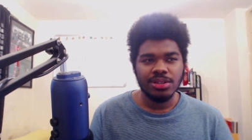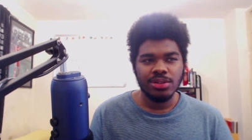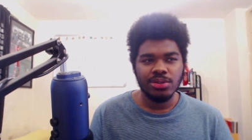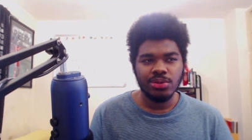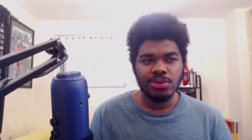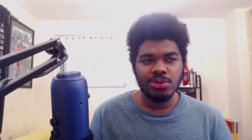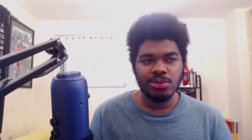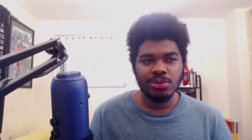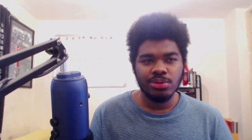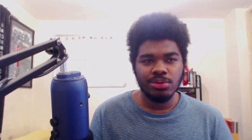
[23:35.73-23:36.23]

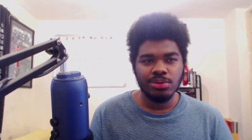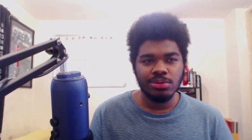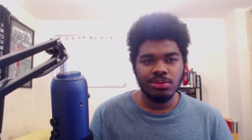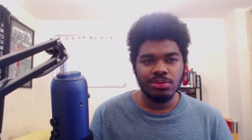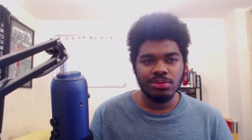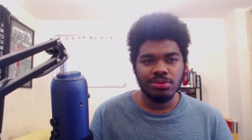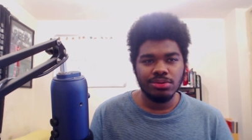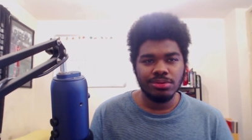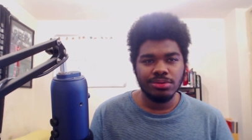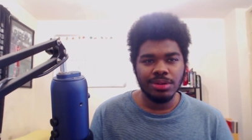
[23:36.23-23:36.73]
Um,
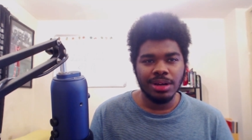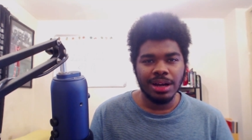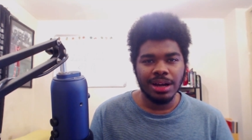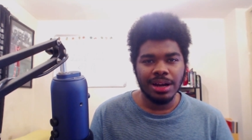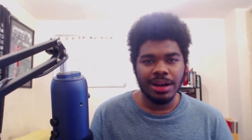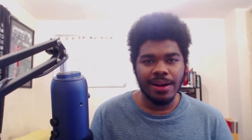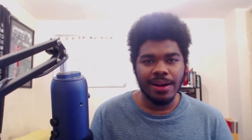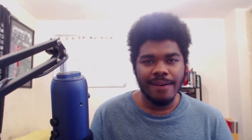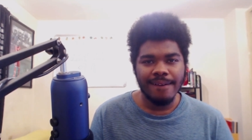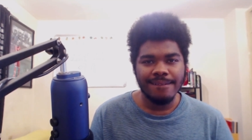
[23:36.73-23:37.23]
ooh.
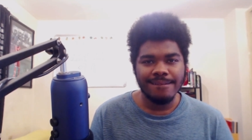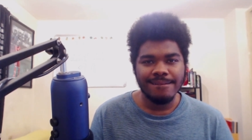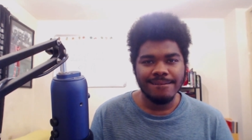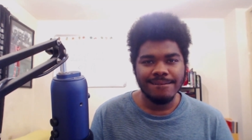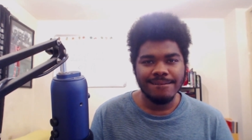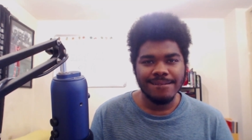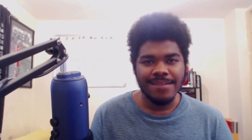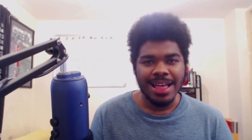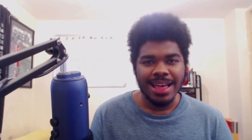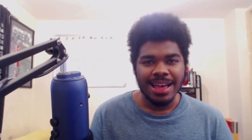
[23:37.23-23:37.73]

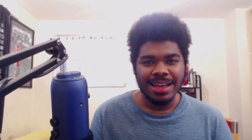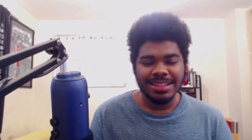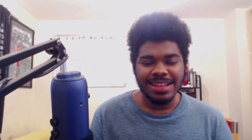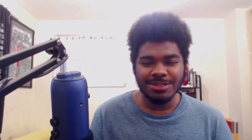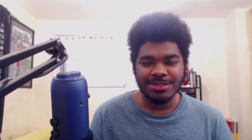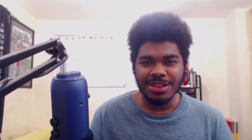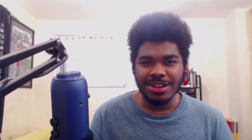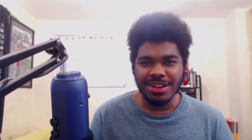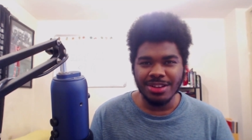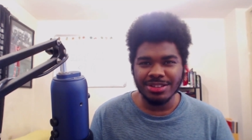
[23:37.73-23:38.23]
See, I
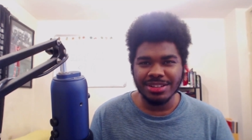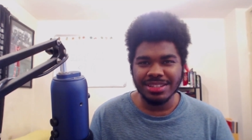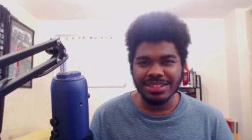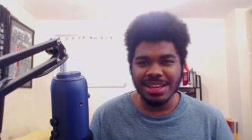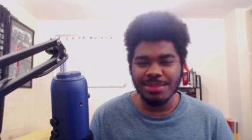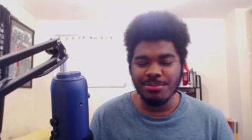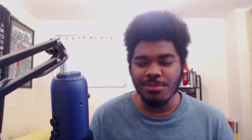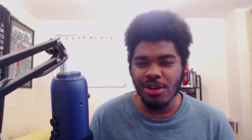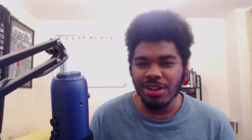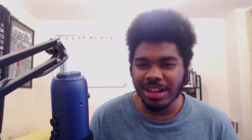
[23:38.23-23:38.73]
was, gonna, I was gonna say
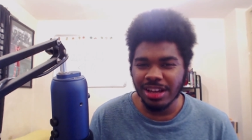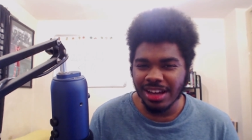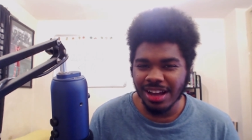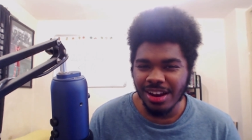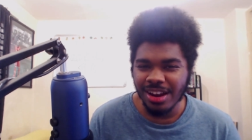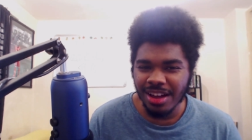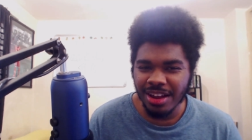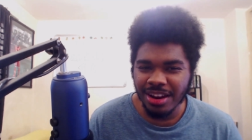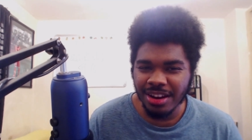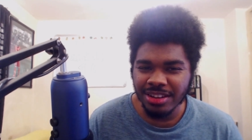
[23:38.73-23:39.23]
more like a,
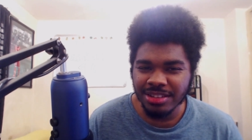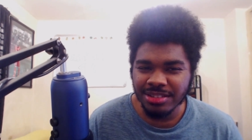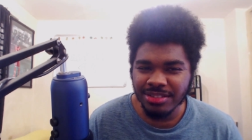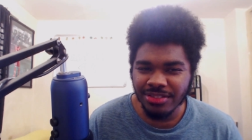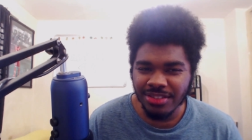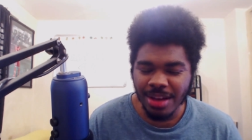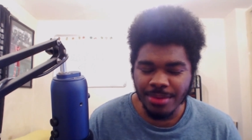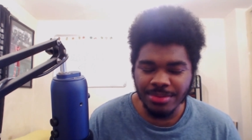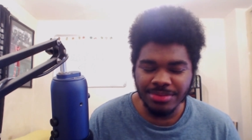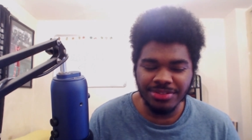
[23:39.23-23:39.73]
this
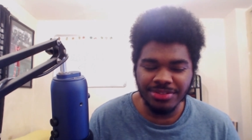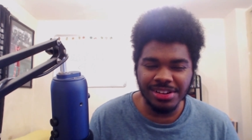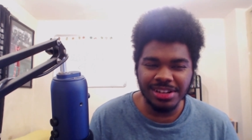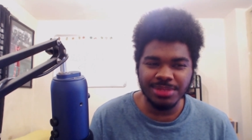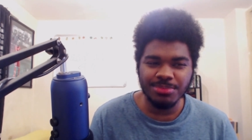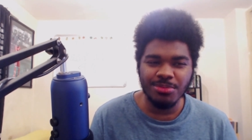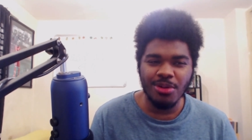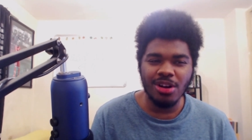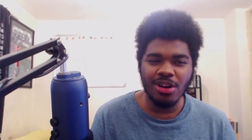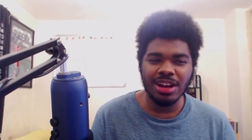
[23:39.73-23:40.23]
feels
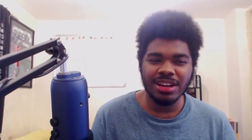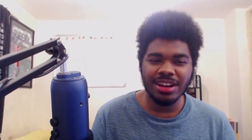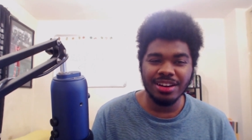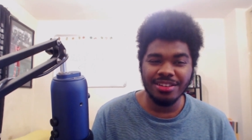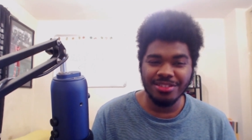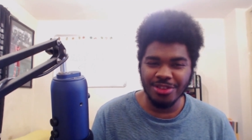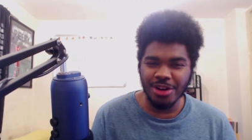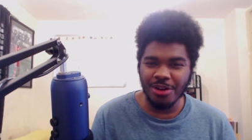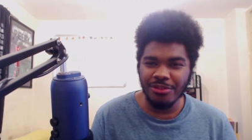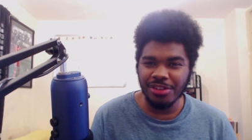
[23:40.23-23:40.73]
more like a
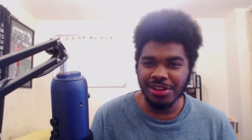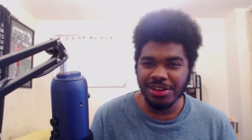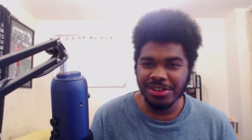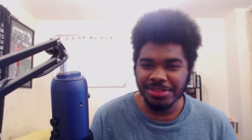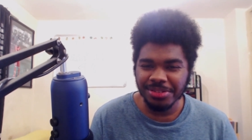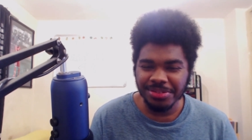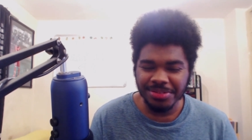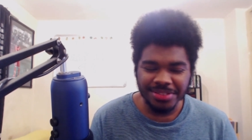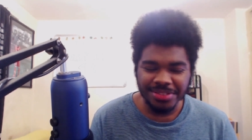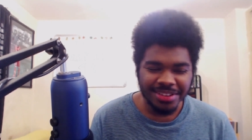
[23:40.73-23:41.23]
novel,
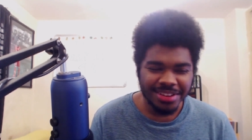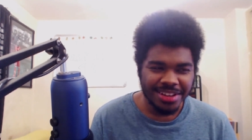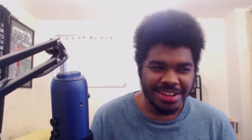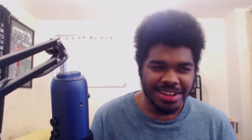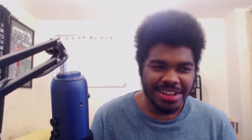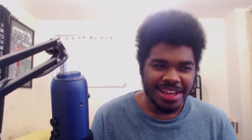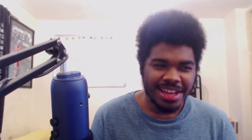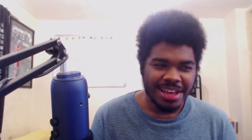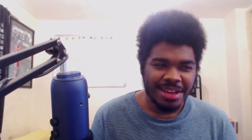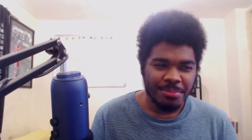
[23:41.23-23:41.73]

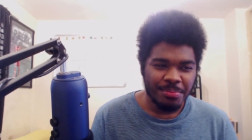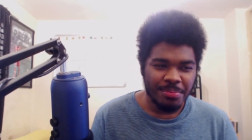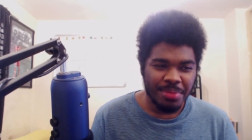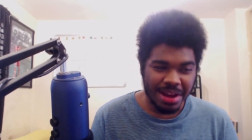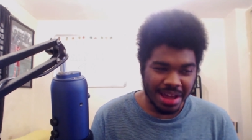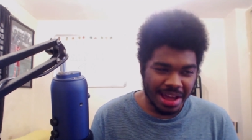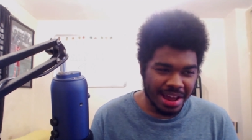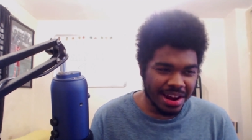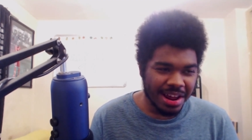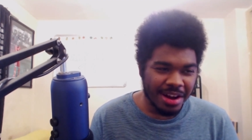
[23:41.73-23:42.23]

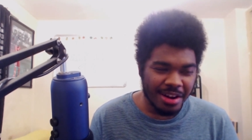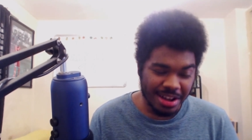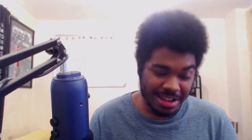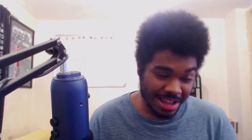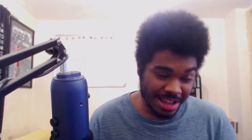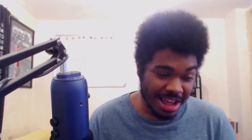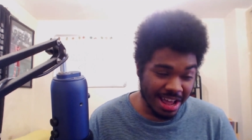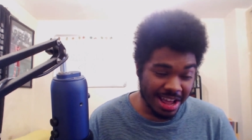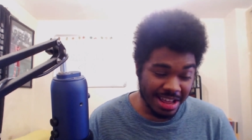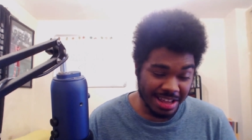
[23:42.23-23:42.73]
but I know it,
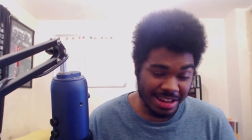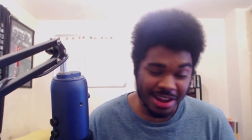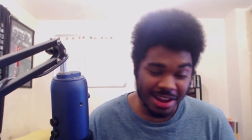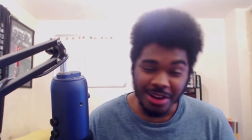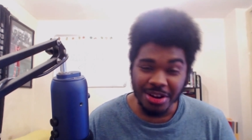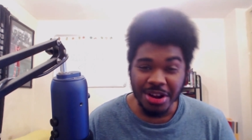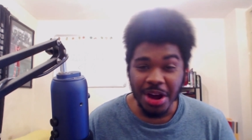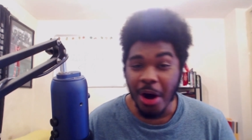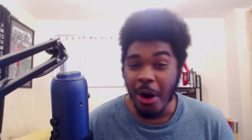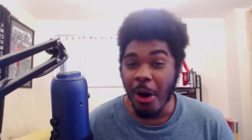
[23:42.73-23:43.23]
it,
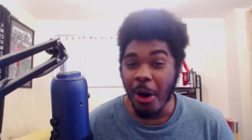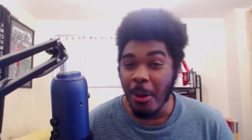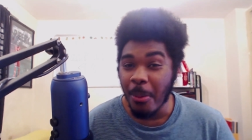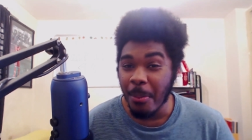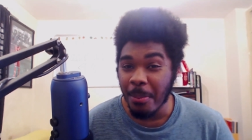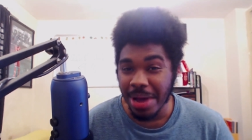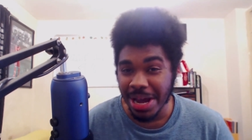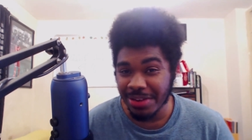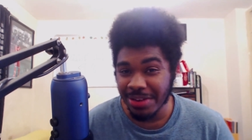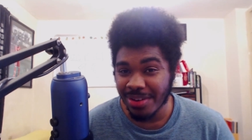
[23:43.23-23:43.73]
they're all
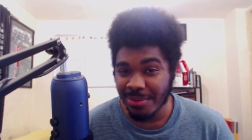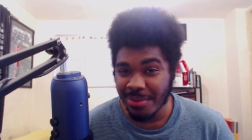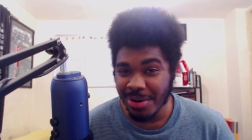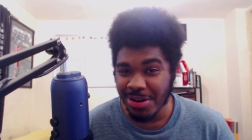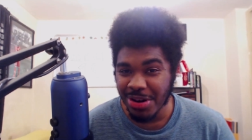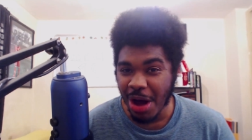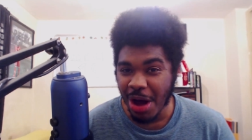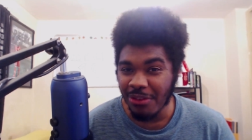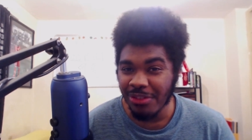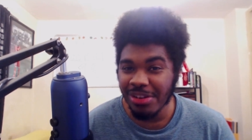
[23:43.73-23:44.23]
made from a
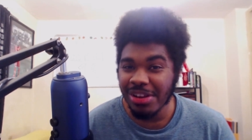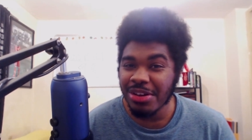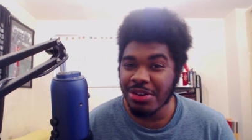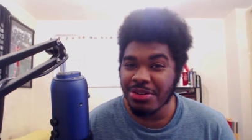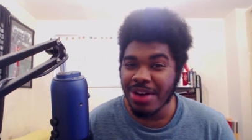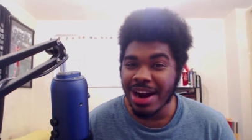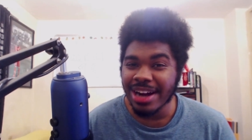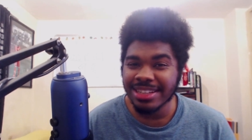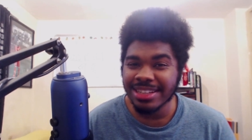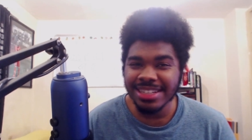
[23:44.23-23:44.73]
novel,
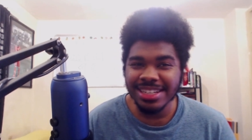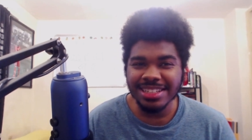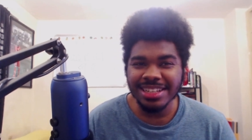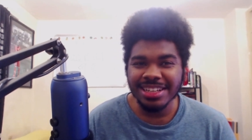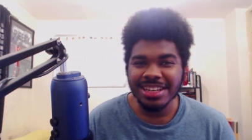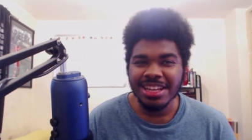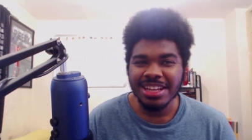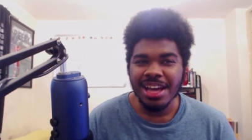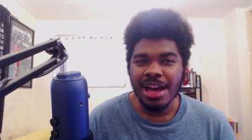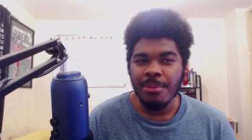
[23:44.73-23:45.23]
granted.
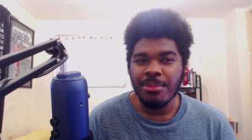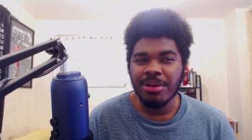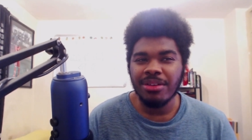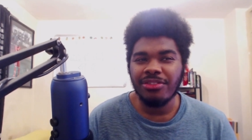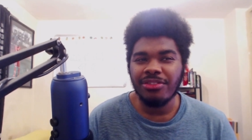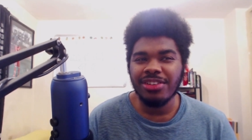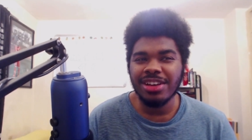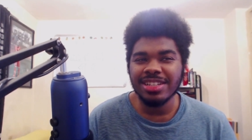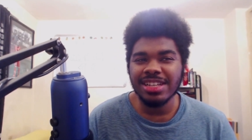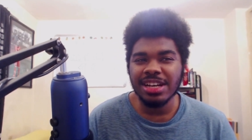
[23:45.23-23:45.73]
But it
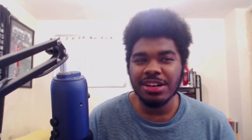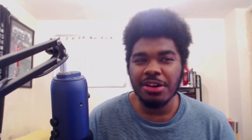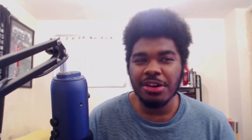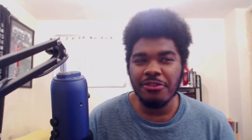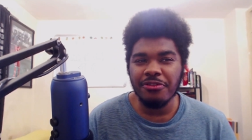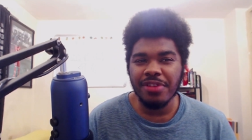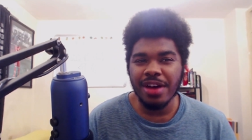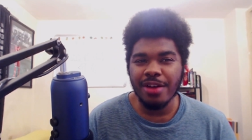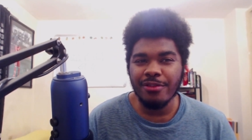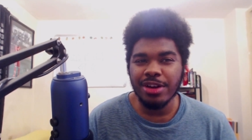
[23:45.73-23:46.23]
feels like
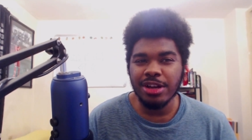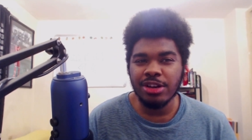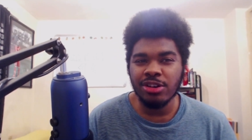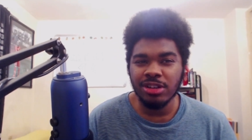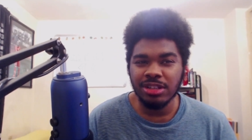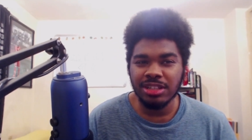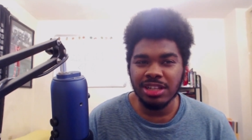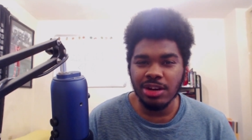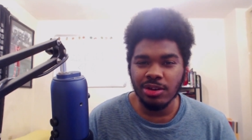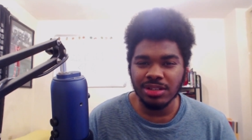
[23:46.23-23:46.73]
very
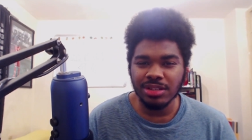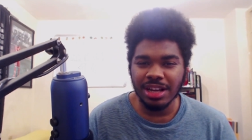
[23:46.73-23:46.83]
continuous.